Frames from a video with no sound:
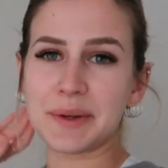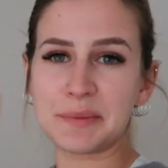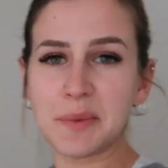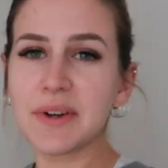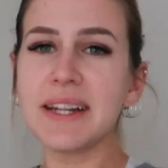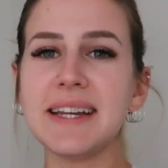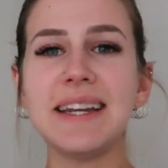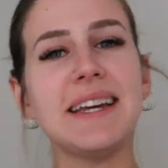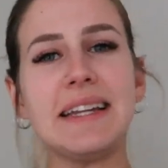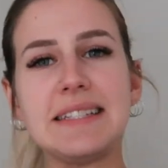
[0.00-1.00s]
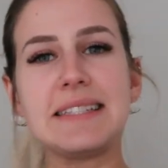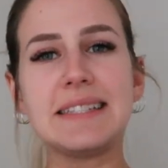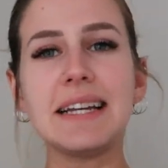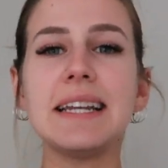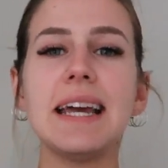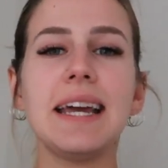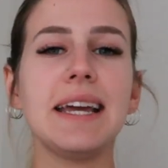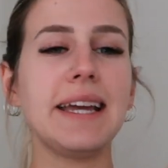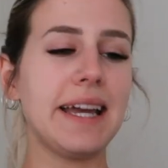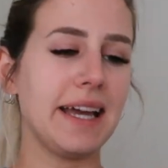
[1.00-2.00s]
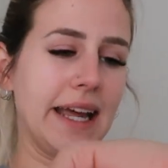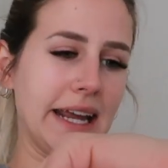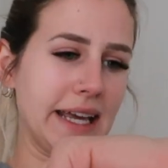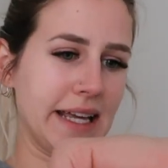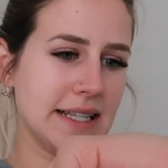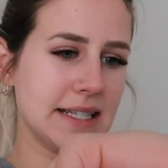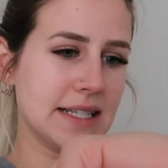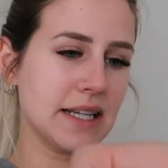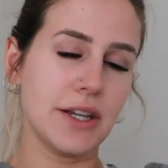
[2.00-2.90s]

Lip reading: good morning. It is Sunday and it's